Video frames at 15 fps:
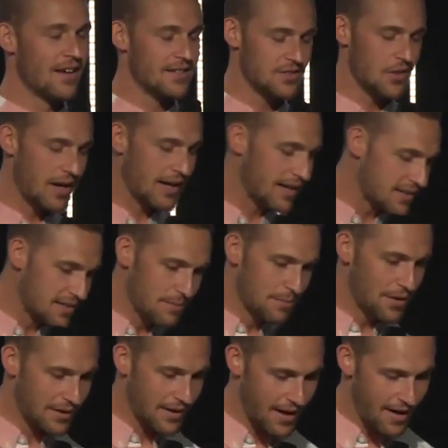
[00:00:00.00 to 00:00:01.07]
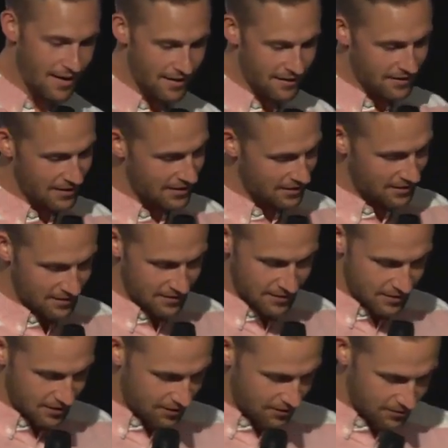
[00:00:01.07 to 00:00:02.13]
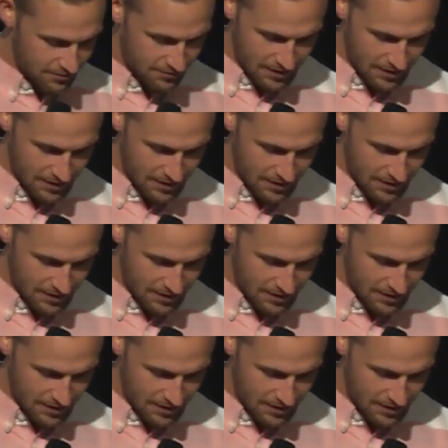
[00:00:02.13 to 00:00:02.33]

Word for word: And so I get the book out, and you know,